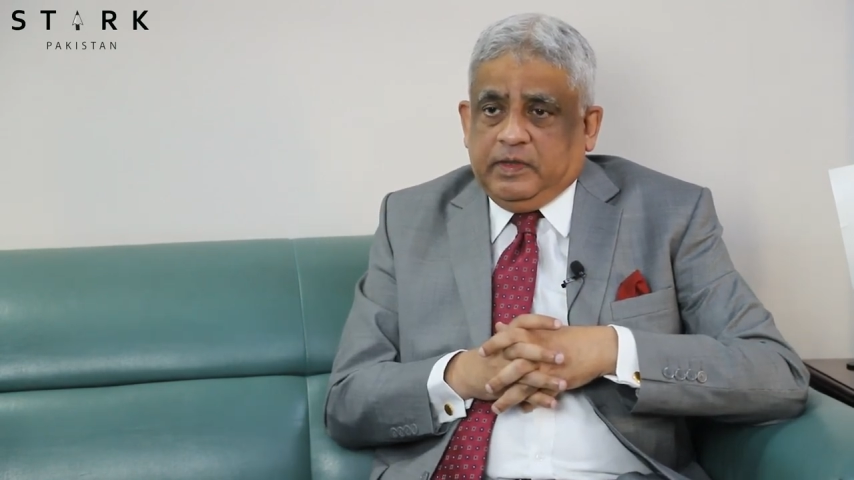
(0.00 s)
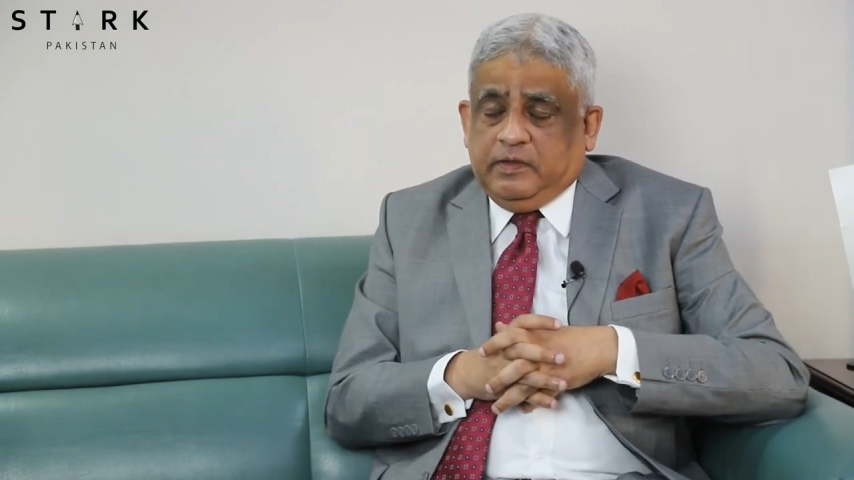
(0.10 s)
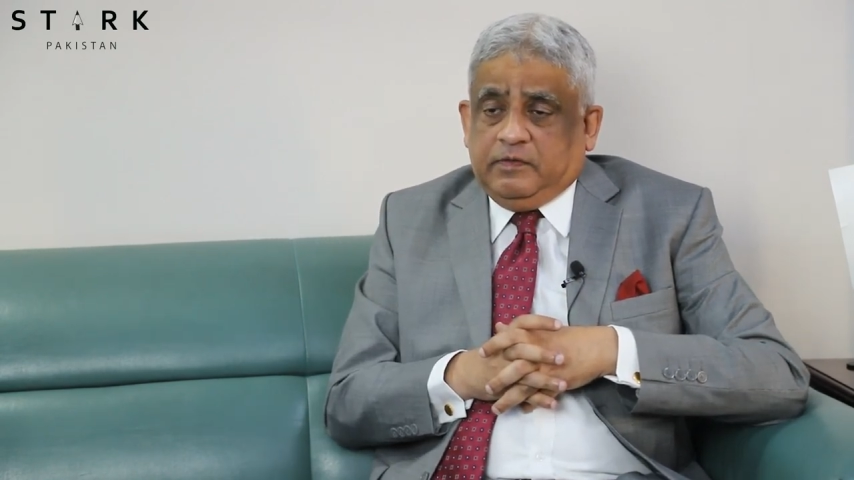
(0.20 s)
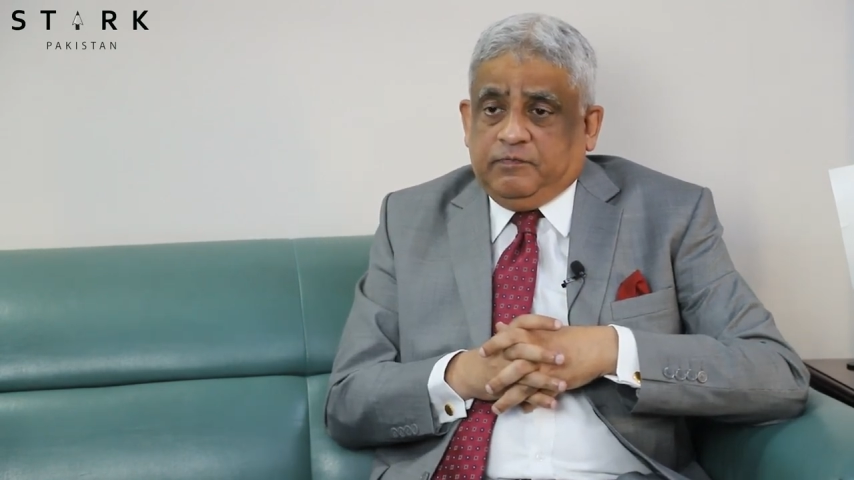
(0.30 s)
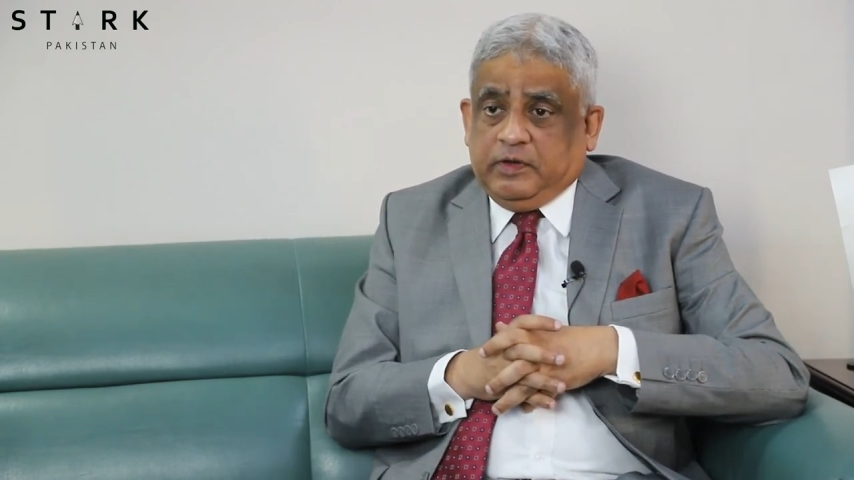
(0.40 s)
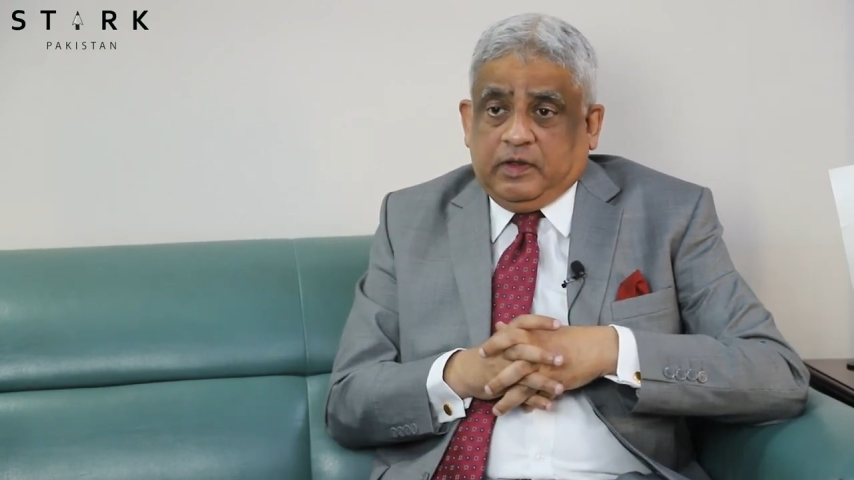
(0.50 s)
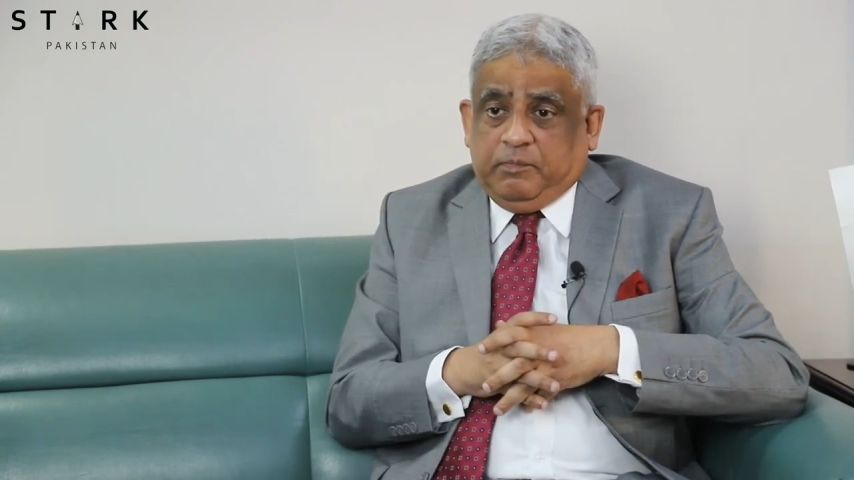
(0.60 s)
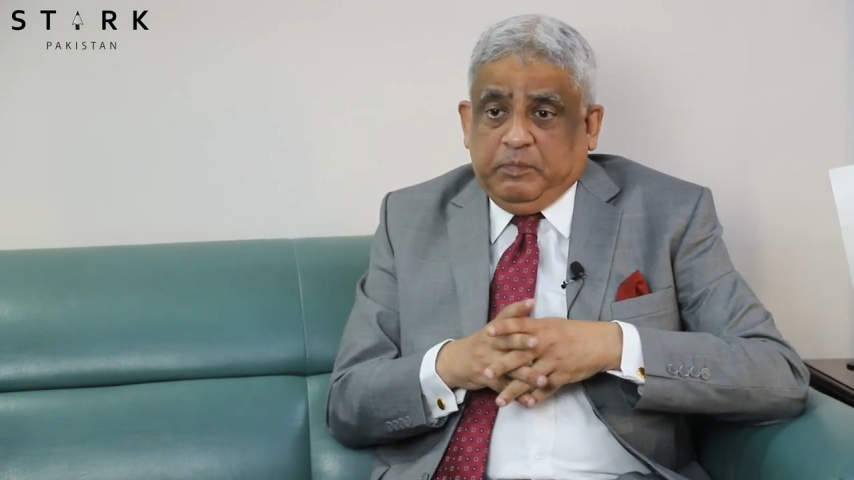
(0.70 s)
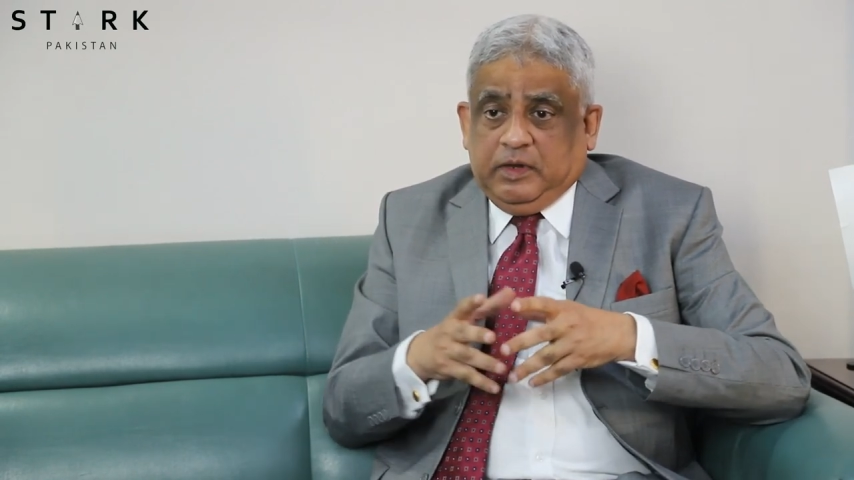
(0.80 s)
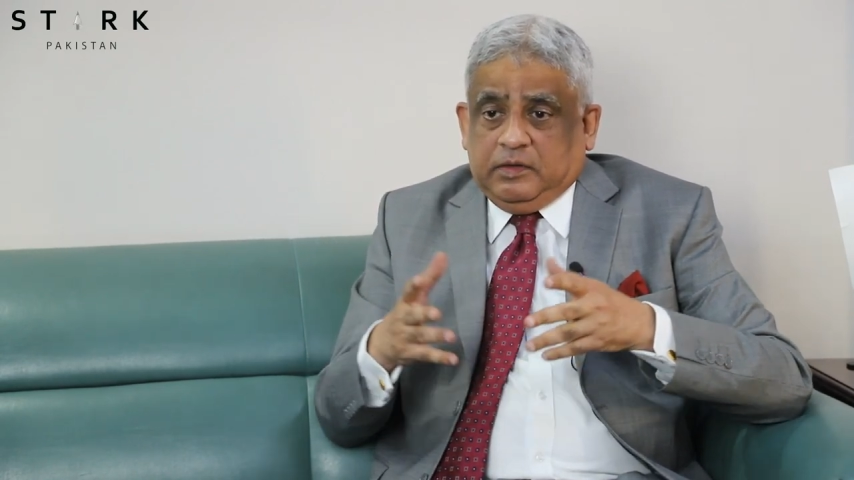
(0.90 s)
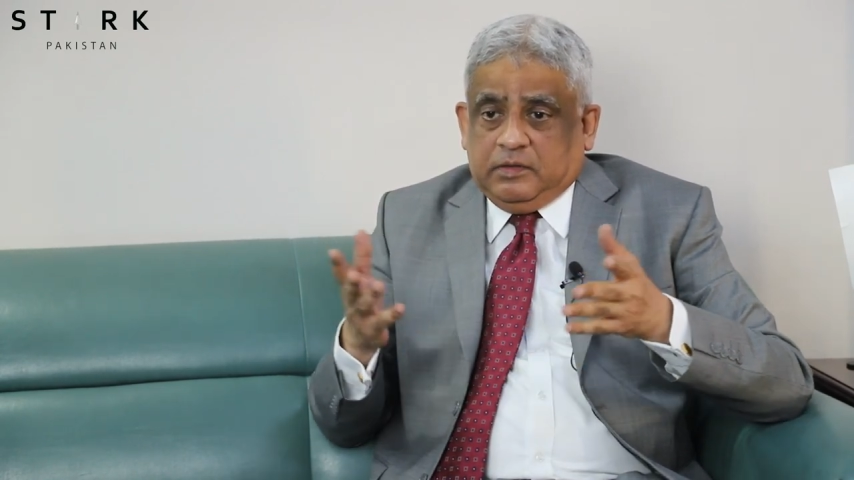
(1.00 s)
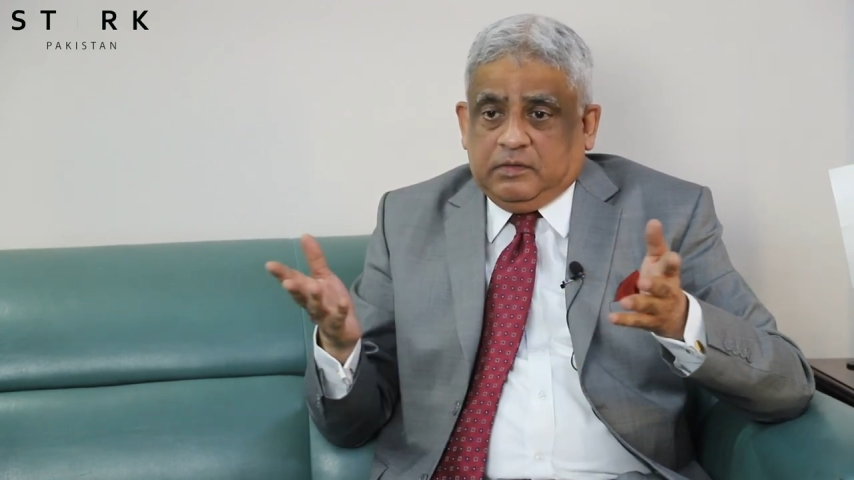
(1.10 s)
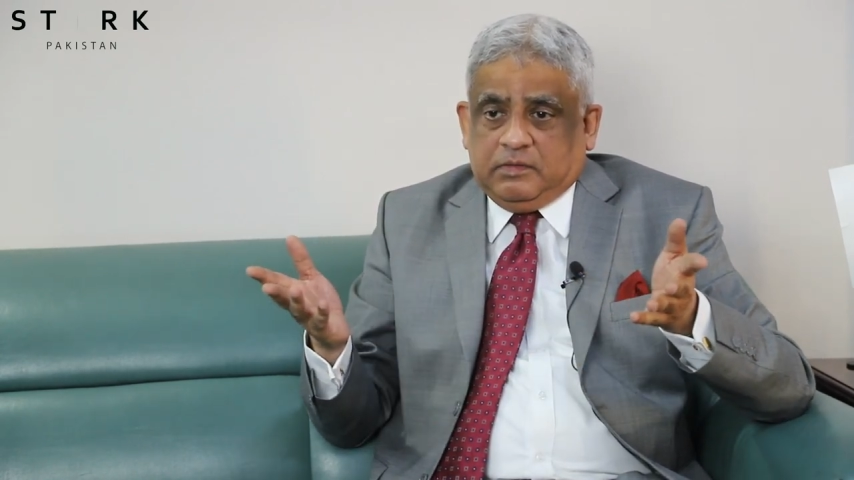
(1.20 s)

is when I meet